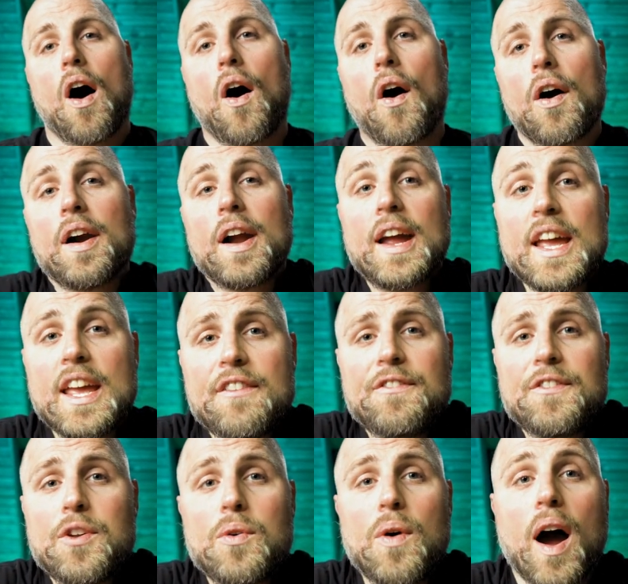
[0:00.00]
or
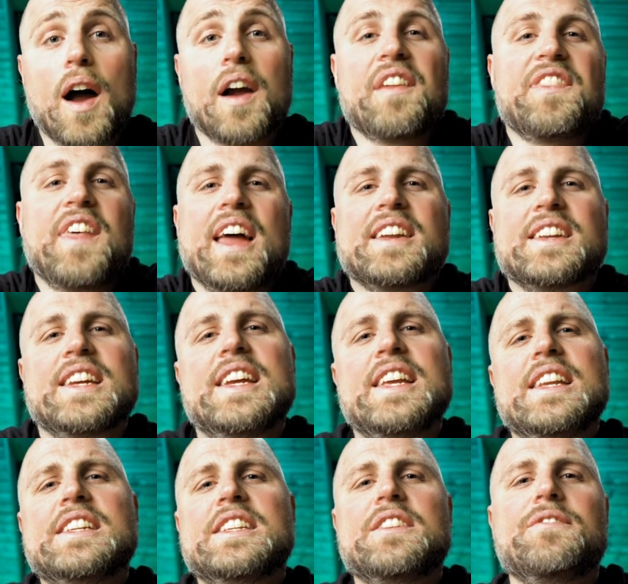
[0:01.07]
if you are that
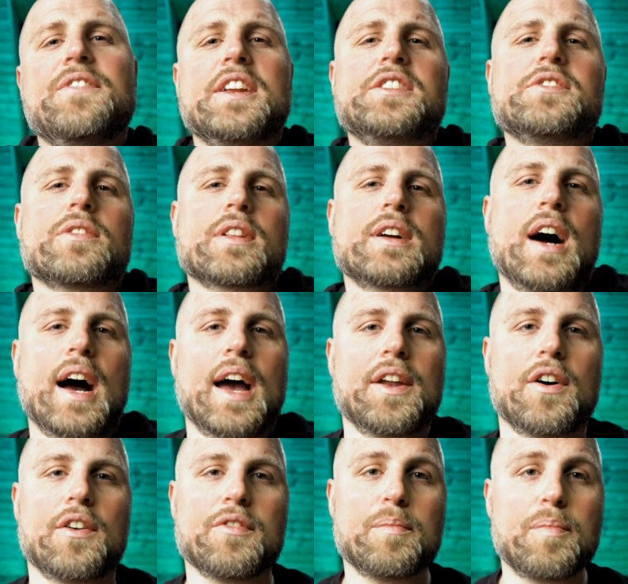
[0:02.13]
individual
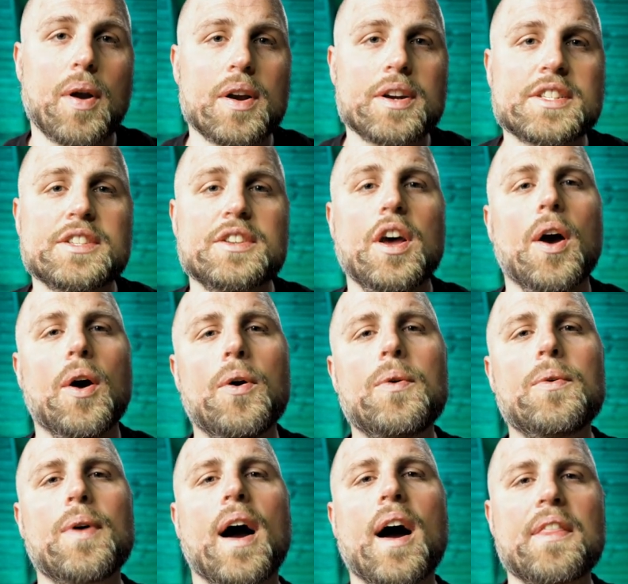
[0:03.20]
kind of a person
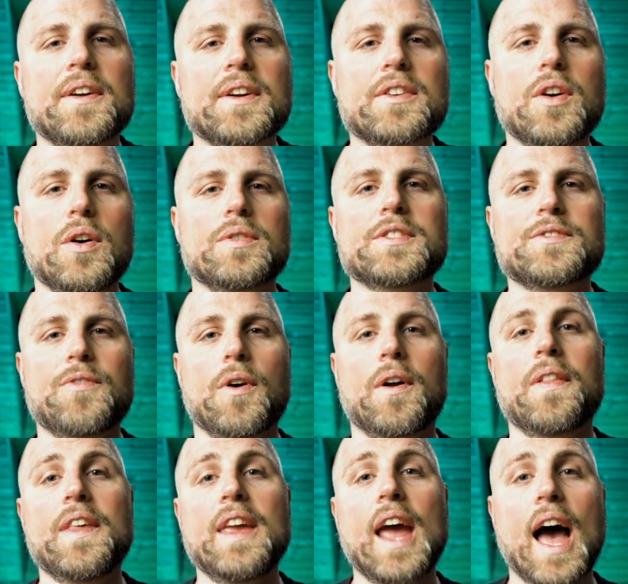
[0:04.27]
who rather goes
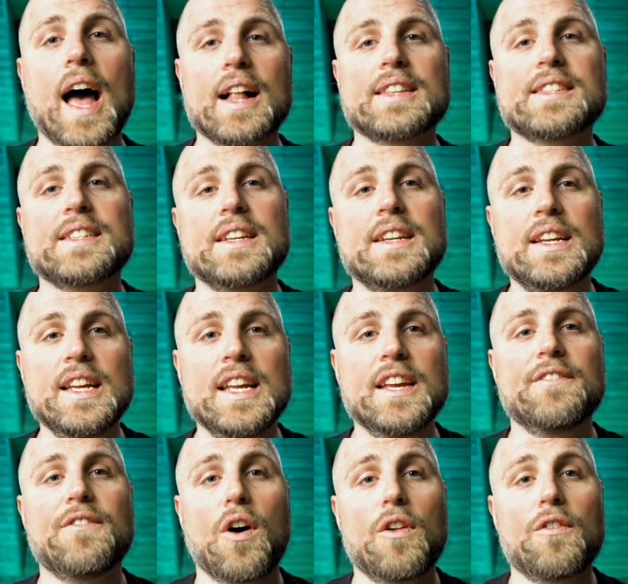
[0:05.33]
for the Halcyon
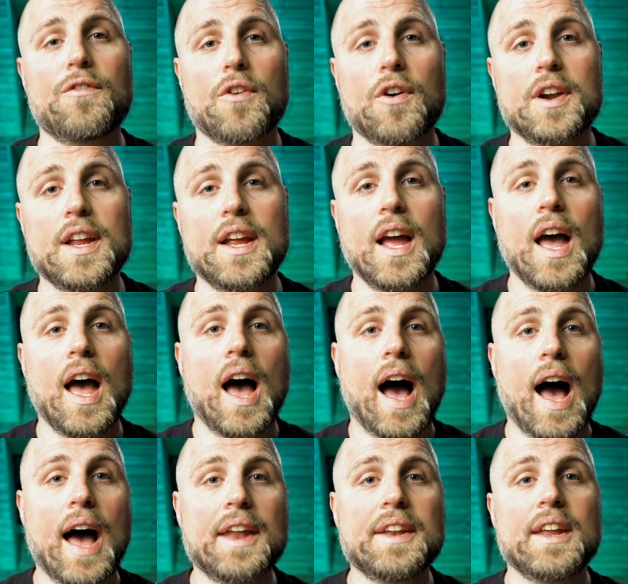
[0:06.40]
Evolve 40,
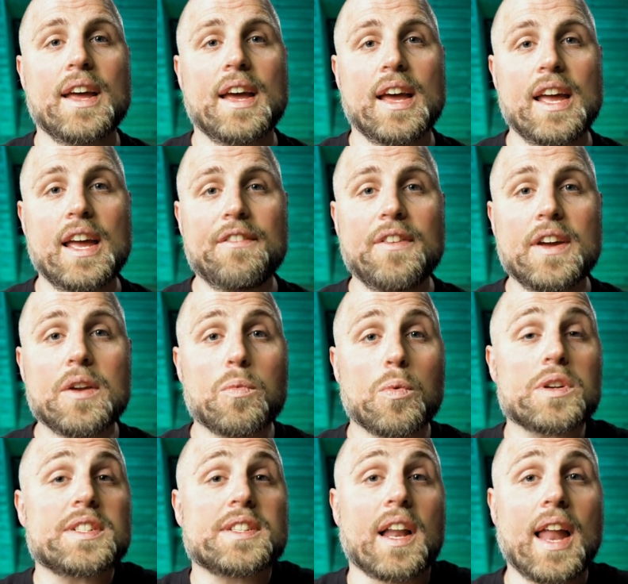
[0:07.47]
and if it
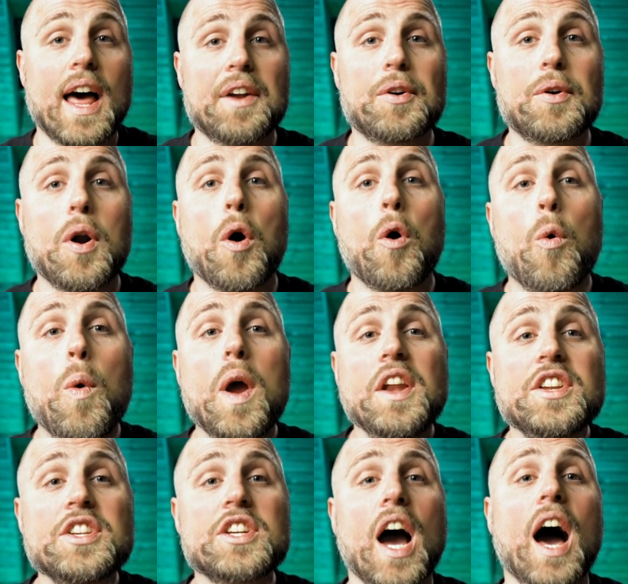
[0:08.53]
was the latter,
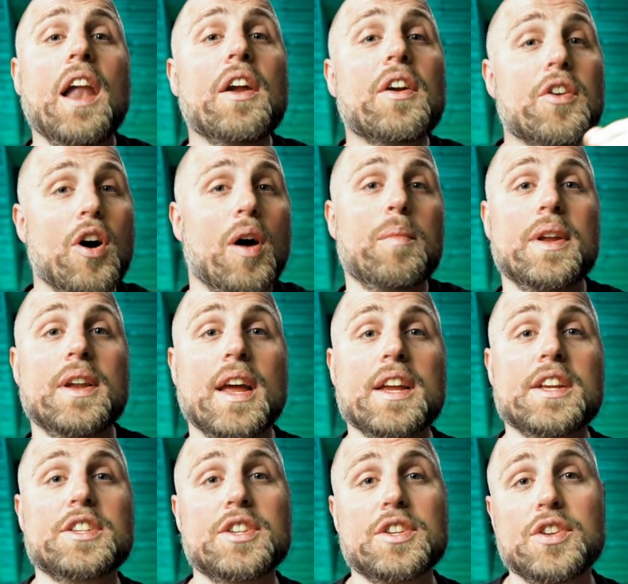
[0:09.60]
which color
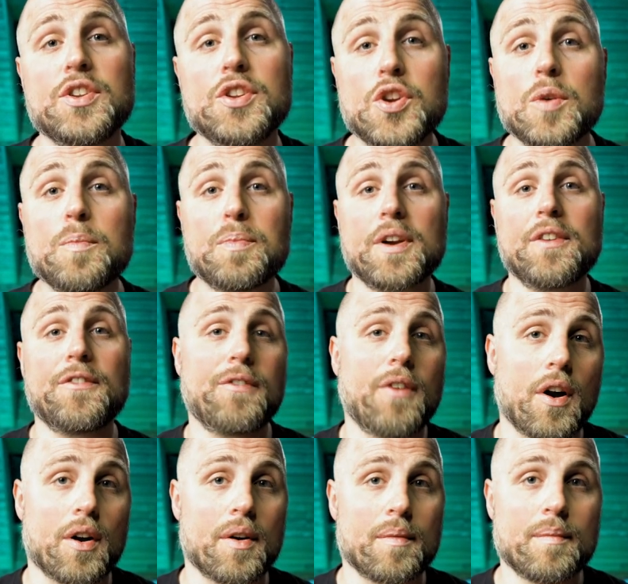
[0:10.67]
combination you
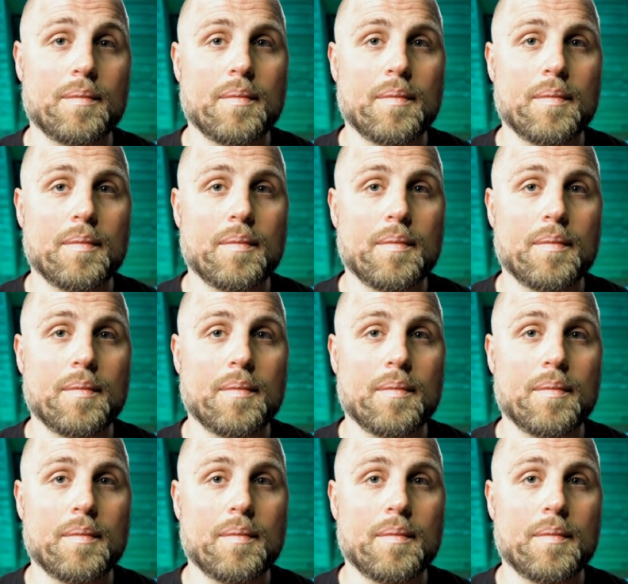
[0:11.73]
prefer.